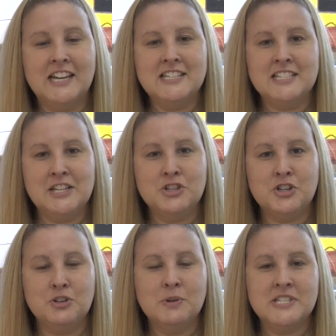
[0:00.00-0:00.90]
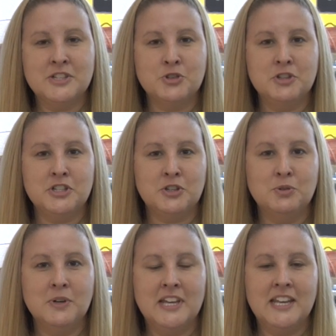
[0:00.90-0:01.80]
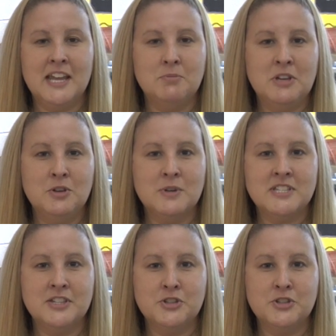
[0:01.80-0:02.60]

I teach U.S. History 2 and AP U.S.